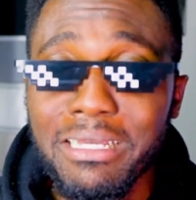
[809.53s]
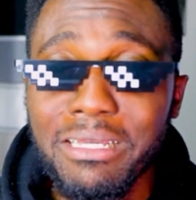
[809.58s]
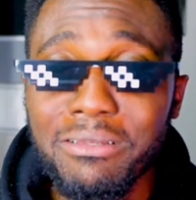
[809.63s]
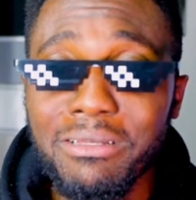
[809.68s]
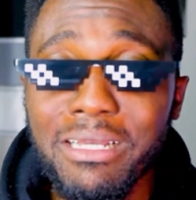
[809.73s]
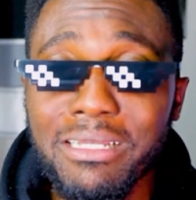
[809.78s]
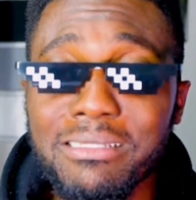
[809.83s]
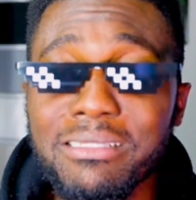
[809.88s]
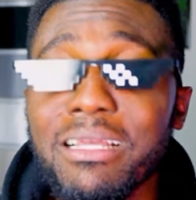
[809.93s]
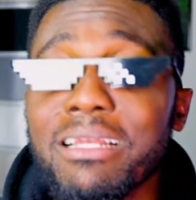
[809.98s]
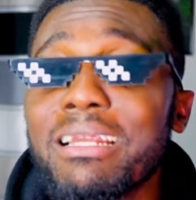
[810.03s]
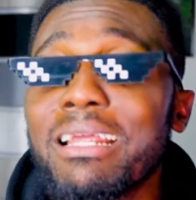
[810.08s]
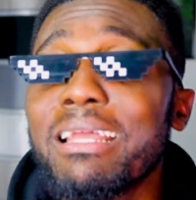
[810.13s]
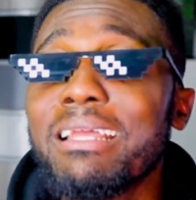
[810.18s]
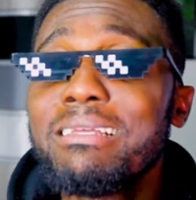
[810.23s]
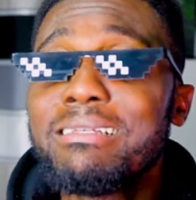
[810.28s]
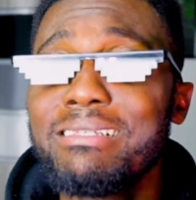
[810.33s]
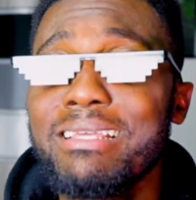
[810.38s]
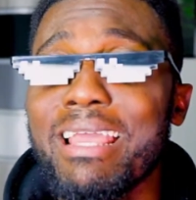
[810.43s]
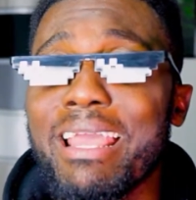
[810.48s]
You understand?
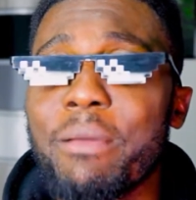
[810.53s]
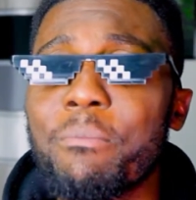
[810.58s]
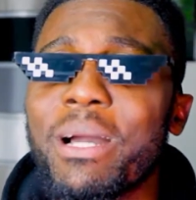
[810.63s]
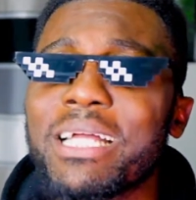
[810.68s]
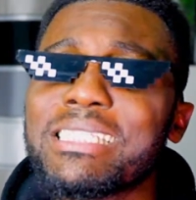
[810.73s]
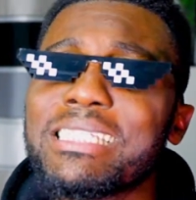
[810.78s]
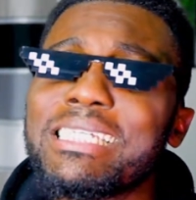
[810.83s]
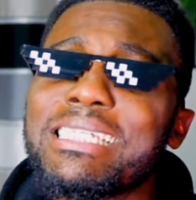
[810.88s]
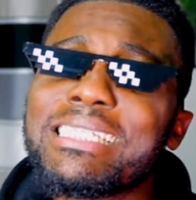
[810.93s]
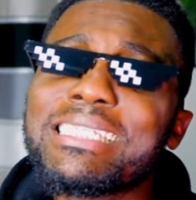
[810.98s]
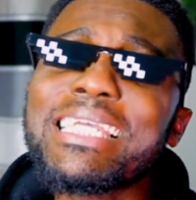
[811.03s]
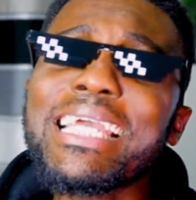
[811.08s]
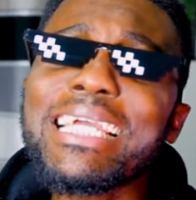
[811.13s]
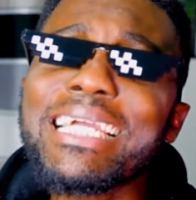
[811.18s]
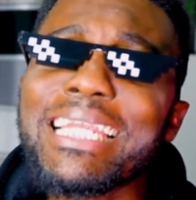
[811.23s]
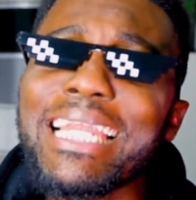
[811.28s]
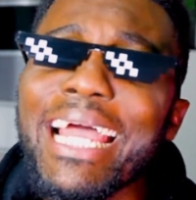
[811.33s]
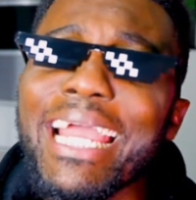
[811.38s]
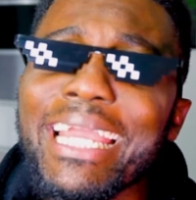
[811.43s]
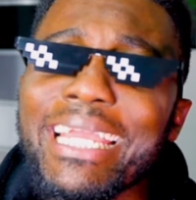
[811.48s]
Yeah, but it
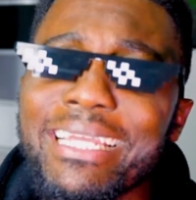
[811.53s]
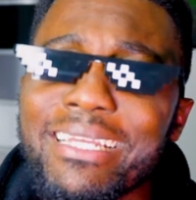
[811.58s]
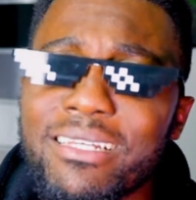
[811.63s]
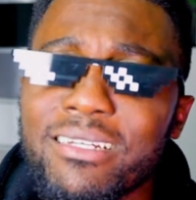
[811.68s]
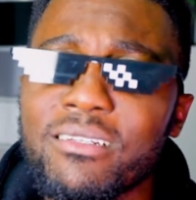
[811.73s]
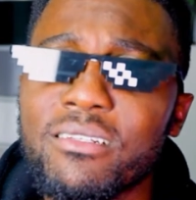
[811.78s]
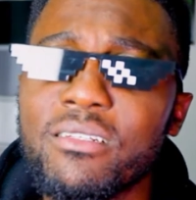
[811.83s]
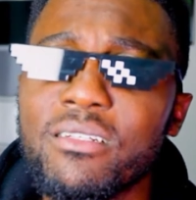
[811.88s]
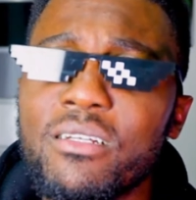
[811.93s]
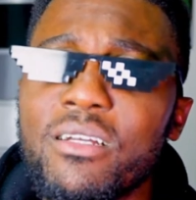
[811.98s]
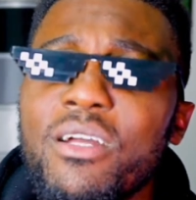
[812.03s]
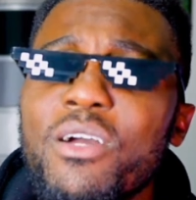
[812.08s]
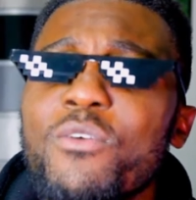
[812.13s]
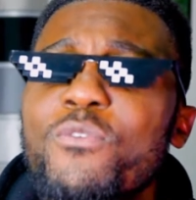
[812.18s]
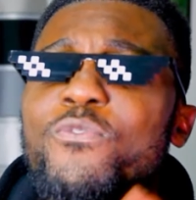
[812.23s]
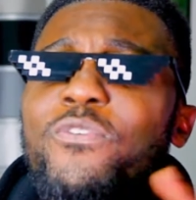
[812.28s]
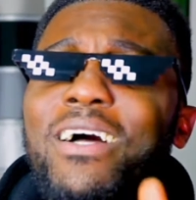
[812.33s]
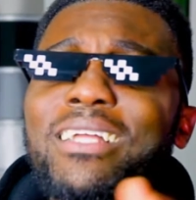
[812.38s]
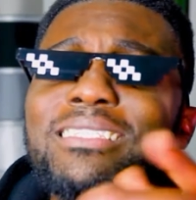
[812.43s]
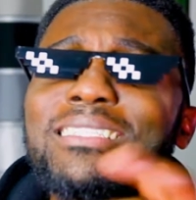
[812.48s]
check like
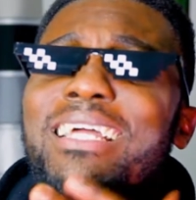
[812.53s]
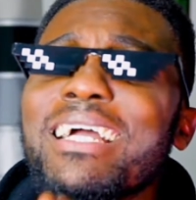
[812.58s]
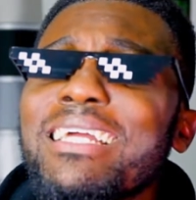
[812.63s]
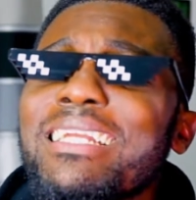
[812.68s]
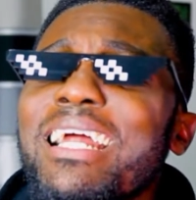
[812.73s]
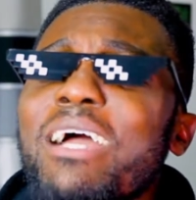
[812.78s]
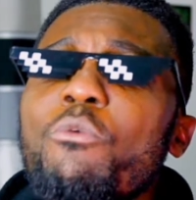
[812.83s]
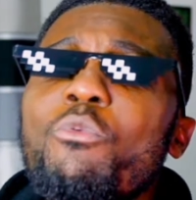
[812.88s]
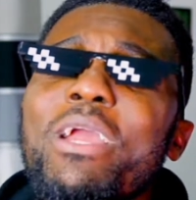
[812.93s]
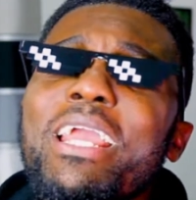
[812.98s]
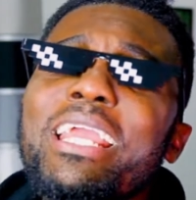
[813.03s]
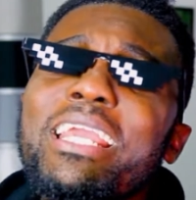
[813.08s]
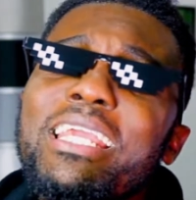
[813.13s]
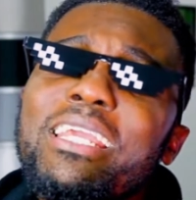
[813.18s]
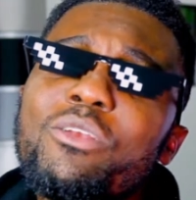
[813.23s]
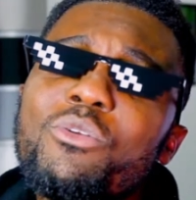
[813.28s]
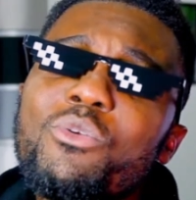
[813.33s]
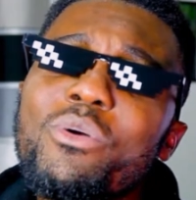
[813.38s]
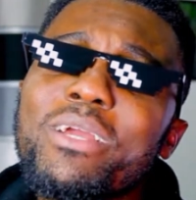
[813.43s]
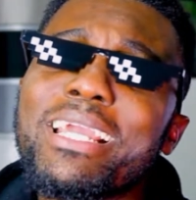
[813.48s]
Fantana way
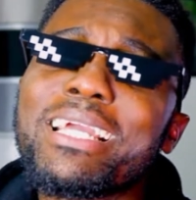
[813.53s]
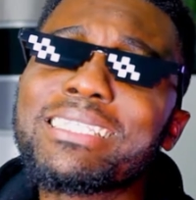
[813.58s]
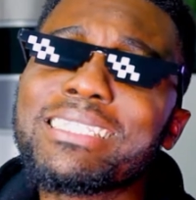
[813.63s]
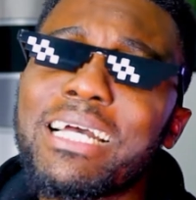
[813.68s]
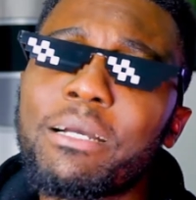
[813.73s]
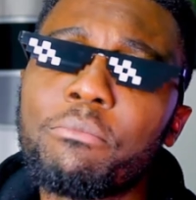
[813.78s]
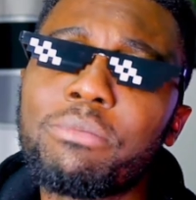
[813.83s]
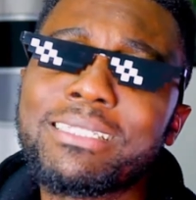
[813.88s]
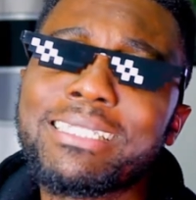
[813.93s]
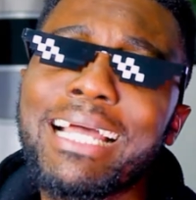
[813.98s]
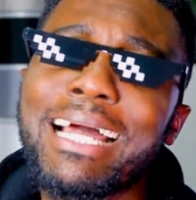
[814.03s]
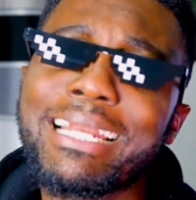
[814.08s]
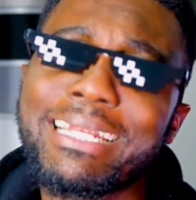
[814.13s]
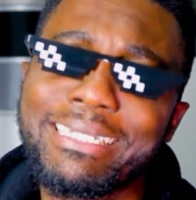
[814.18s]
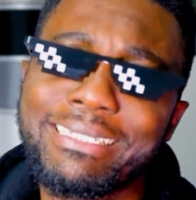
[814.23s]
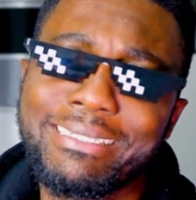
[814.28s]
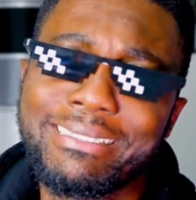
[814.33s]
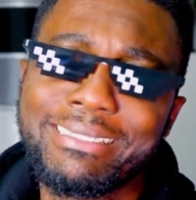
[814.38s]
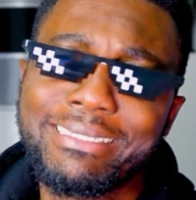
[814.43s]
you know get a butale.